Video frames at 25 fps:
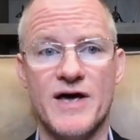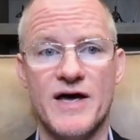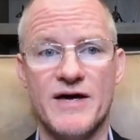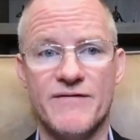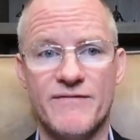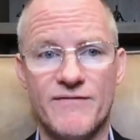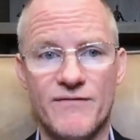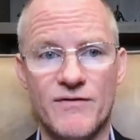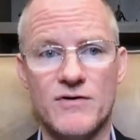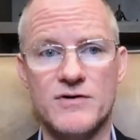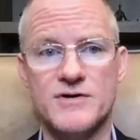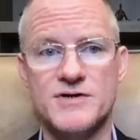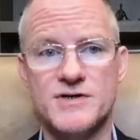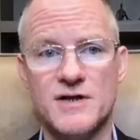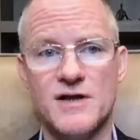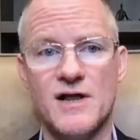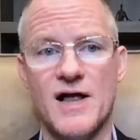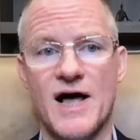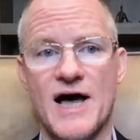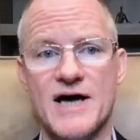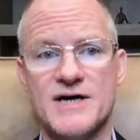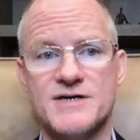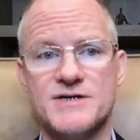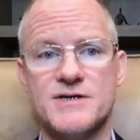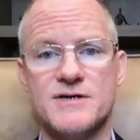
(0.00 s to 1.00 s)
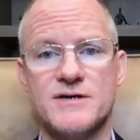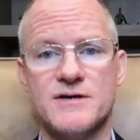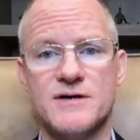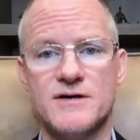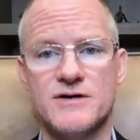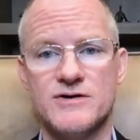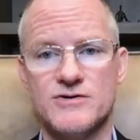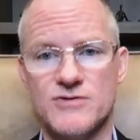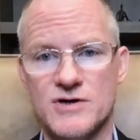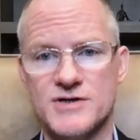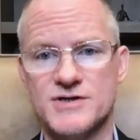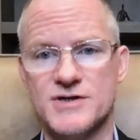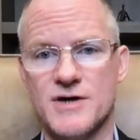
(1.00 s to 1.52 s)
a first class
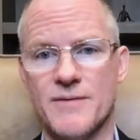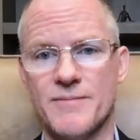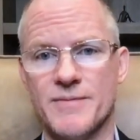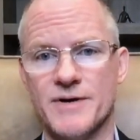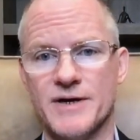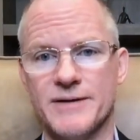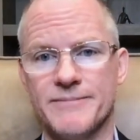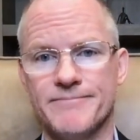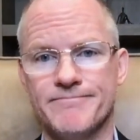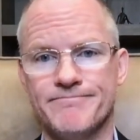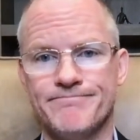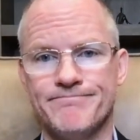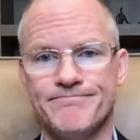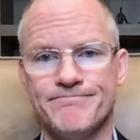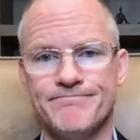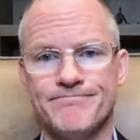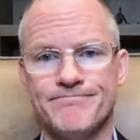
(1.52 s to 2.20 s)
trust company.